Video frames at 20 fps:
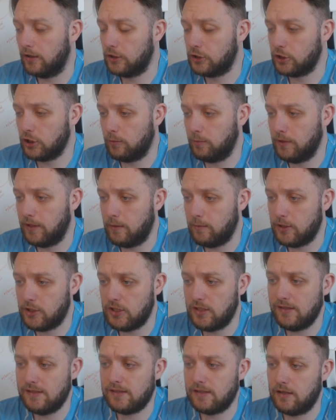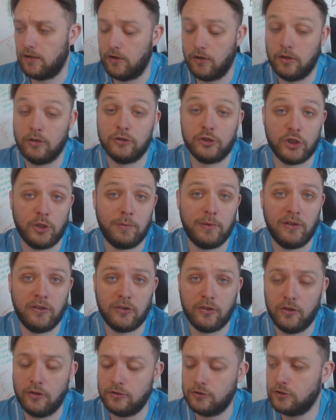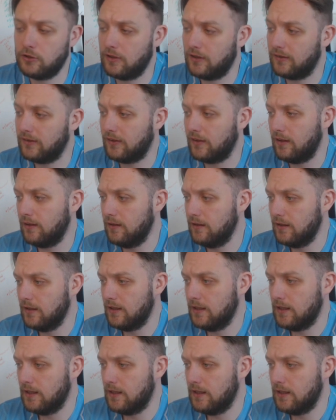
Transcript: shopping images, or shopping search, should I say.